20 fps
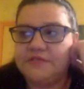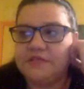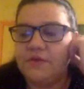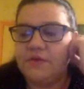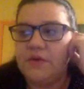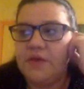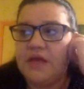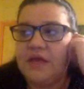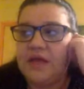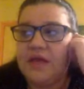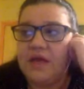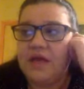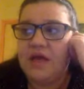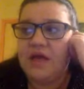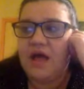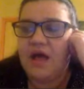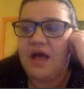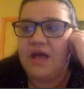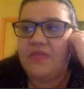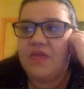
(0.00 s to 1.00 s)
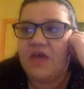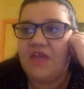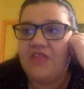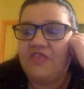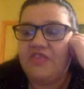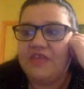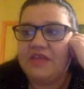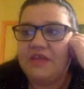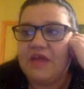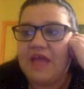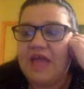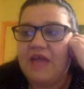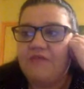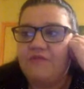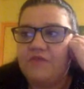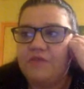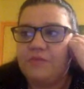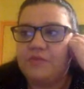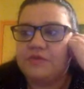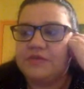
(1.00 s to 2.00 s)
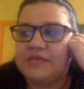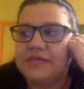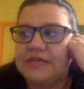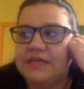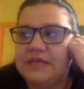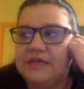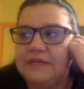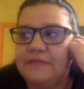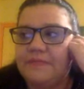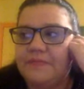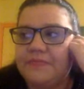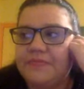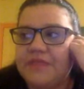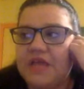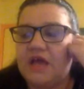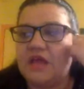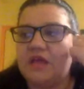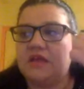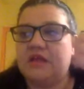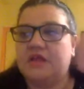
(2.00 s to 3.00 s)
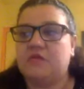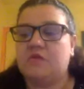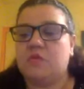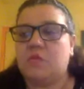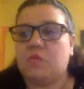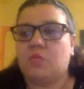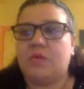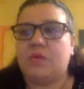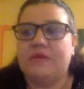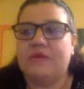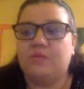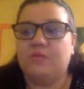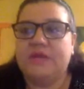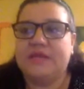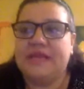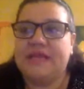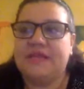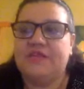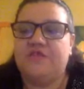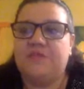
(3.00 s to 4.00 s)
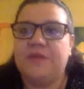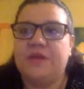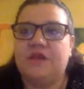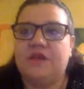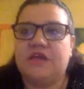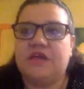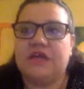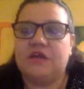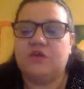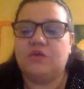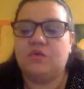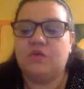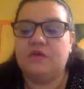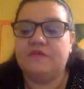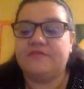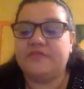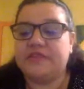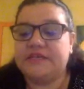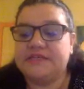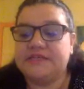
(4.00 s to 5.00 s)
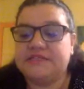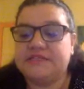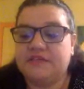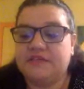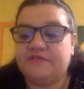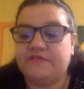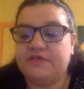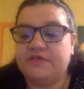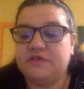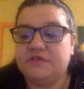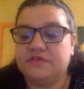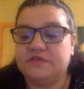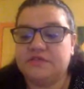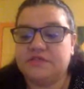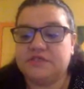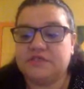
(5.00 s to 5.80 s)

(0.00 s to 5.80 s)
So I think everybody, we need to be looking at all of these different